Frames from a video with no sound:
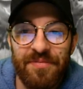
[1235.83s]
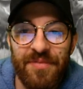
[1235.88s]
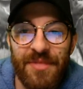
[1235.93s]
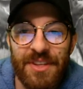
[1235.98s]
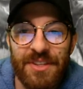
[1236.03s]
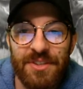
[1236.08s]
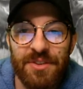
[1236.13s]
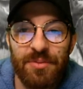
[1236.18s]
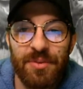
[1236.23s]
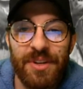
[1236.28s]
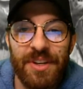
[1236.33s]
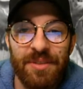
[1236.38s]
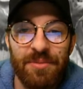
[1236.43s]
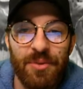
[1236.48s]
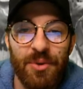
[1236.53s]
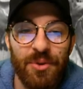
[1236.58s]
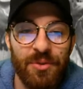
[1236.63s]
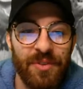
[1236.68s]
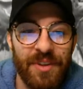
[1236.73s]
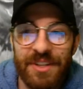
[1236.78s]
So we're going to
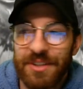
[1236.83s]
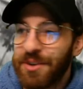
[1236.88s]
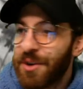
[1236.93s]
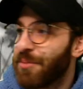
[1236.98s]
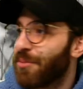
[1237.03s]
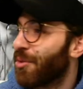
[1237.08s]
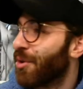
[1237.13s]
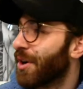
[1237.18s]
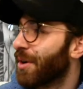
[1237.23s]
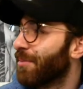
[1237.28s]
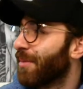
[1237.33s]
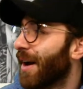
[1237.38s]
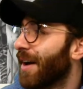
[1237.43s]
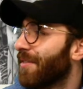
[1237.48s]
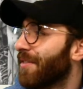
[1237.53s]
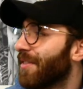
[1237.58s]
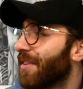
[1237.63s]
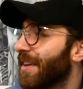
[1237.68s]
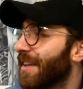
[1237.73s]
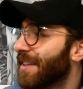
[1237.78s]
move into our morning
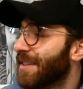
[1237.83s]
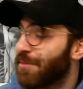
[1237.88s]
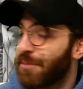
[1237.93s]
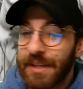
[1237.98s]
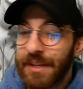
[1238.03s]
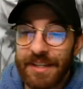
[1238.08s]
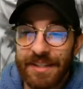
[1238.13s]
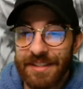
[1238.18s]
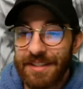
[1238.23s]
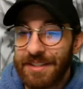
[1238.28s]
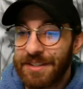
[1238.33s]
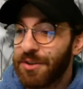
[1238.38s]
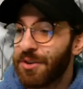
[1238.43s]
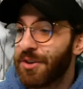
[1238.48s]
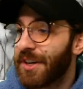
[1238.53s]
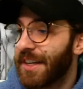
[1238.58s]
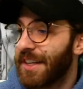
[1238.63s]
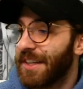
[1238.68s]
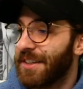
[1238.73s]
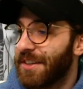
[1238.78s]
mindfulness because it's
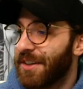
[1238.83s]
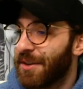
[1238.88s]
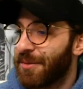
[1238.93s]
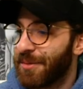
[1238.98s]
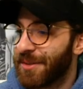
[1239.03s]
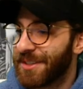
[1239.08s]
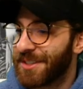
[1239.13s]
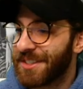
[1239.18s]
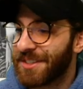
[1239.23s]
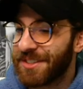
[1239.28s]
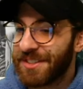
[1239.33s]
already almost